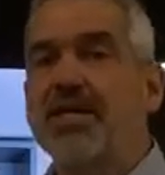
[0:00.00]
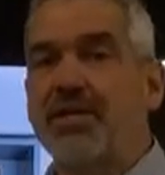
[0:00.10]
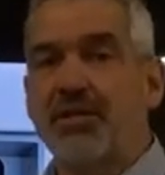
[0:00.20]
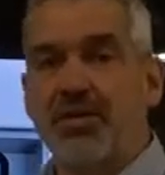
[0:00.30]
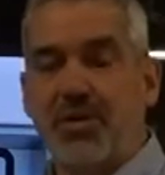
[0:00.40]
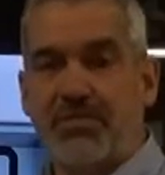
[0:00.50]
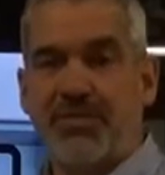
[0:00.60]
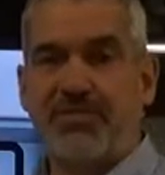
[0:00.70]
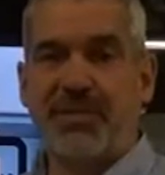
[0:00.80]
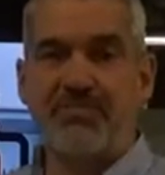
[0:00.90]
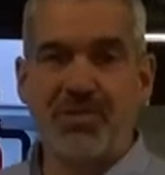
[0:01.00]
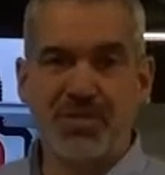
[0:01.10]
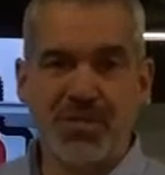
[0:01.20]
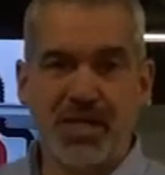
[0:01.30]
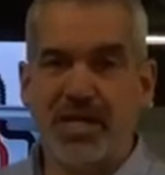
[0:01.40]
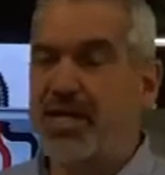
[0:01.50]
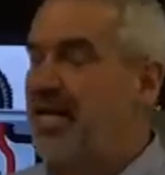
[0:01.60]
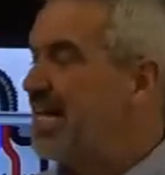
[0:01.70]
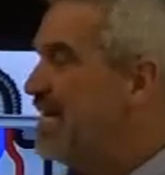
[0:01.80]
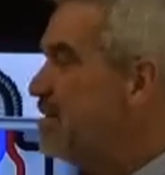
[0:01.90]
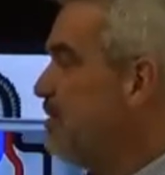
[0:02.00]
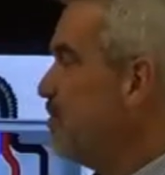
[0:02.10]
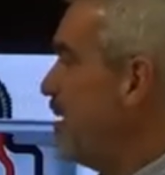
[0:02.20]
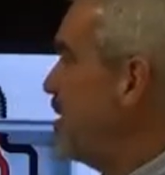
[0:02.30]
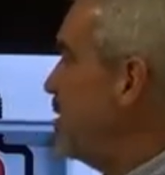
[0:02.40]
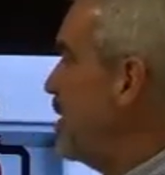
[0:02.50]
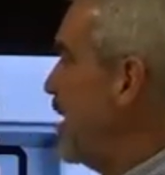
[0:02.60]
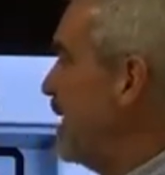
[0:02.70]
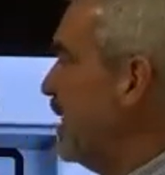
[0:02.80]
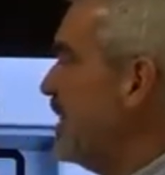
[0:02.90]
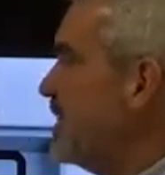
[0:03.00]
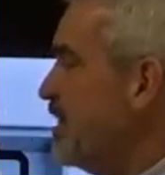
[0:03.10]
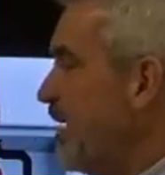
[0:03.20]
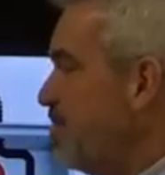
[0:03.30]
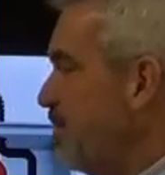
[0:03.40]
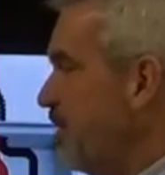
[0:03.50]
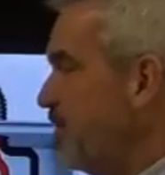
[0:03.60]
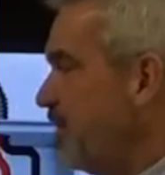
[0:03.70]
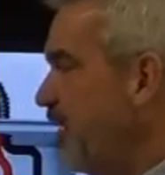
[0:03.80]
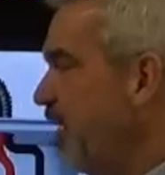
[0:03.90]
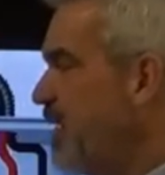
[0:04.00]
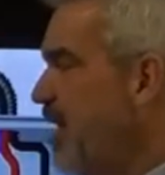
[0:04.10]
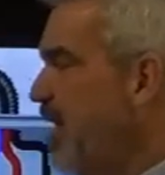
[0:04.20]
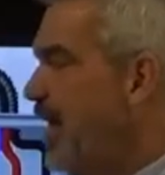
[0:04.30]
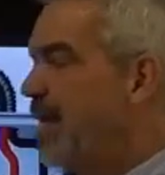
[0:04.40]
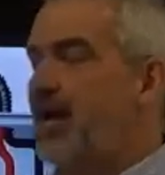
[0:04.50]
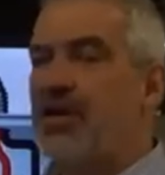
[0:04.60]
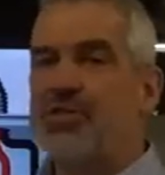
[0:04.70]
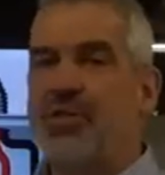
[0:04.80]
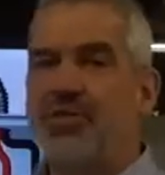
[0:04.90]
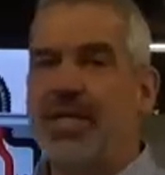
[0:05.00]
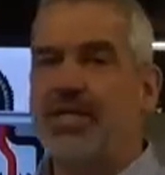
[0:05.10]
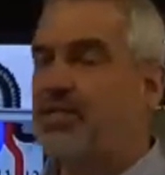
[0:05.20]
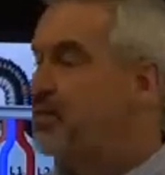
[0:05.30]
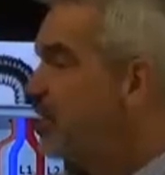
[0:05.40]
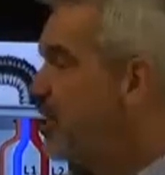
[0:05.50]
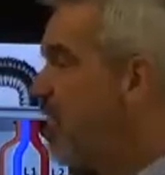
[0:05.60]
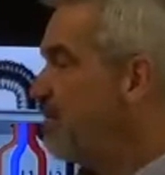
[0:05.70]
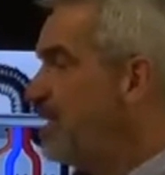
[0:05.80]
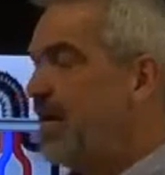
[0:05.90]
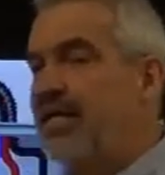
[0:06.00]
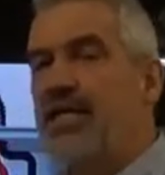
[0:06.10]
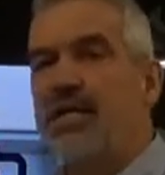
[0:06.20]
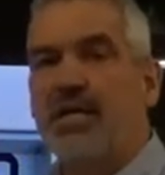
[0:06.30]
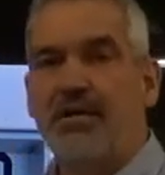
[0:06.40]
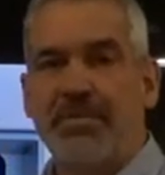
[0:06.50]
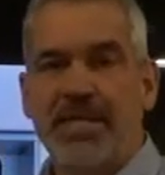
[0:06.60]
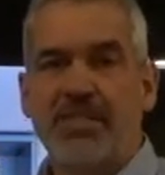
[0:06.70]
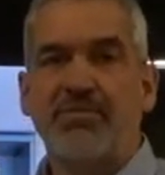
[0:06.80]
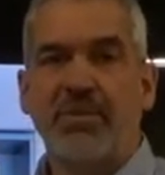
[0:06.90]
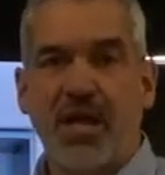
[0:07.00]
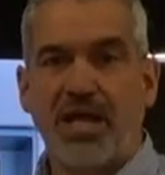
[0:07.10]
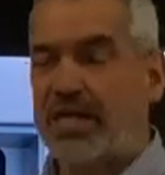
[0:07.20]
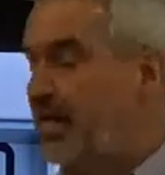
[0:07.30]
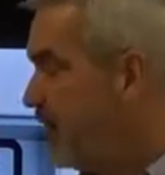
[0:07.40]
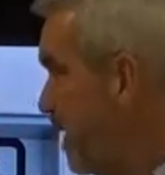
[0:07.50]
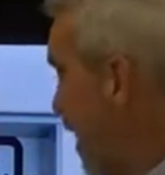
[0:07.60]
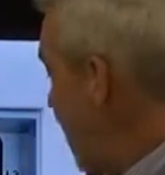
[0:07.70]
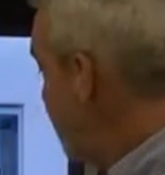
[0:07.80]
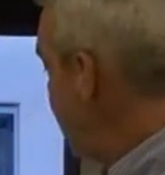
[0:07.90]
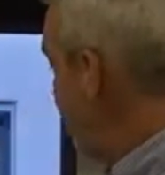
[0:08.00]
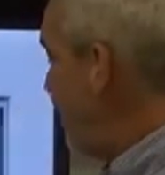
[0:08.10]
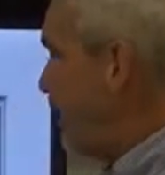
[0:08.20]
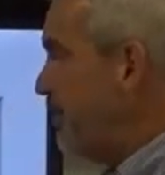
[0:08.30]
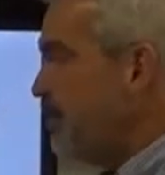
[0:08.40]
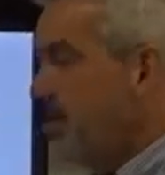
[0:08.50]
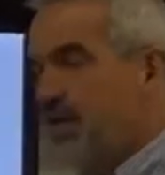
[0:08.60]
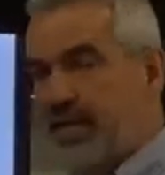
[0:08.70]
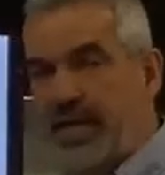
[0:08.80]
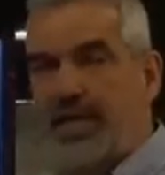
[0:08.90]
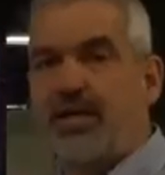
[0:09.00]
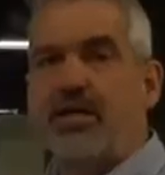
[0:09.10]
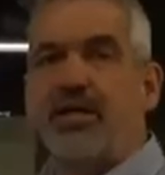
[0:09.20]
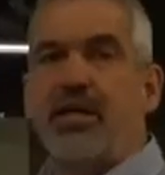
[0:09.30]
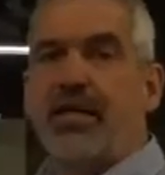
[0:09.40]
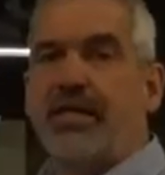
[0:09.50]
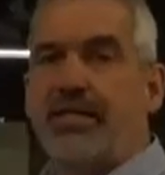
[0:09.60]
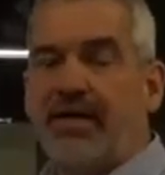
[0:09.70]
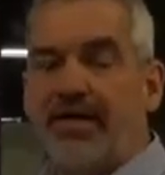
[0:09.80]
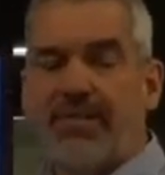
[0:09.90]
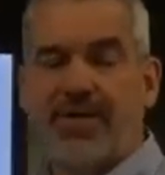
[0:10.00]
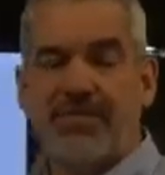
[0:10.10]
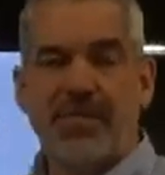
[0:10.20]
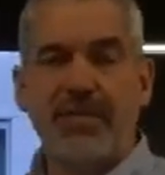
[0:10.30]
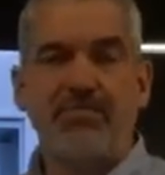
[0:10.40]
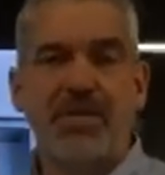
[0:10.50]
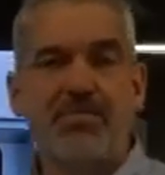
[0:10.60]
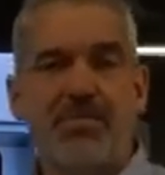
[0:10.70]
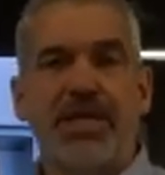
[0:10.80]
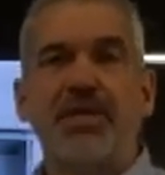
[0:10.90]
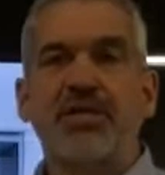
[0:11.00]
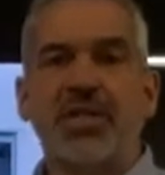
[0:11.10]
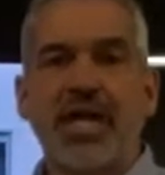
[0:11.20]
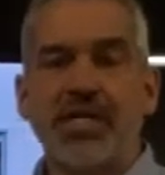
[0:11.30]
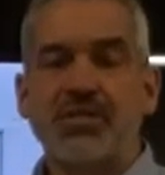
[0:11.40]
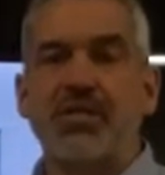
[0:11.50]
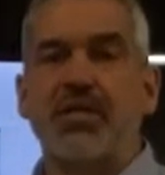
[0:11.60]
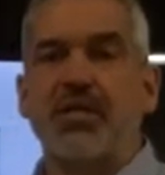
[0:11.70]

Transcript: because your 115% needs to be rated at least that much, okay? And it also needs to accommodate a means of locking the handle out. Again, I've seen people energize